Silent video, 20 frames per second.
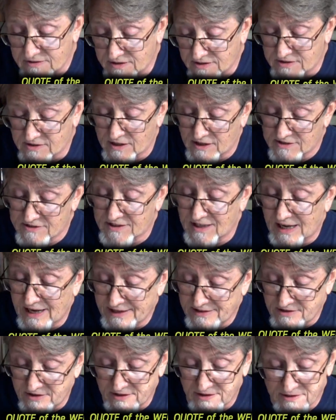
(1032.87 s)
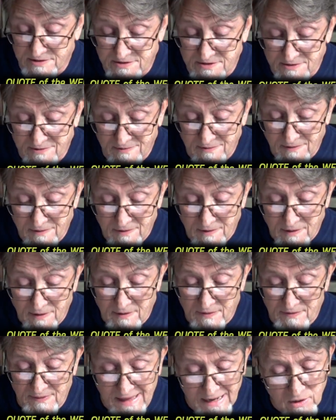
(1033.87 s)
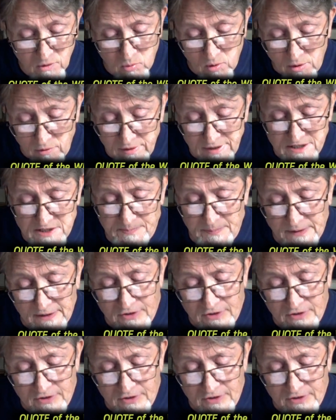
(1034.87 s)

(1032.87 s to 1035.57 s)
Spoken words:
discuss ideas. That quote has been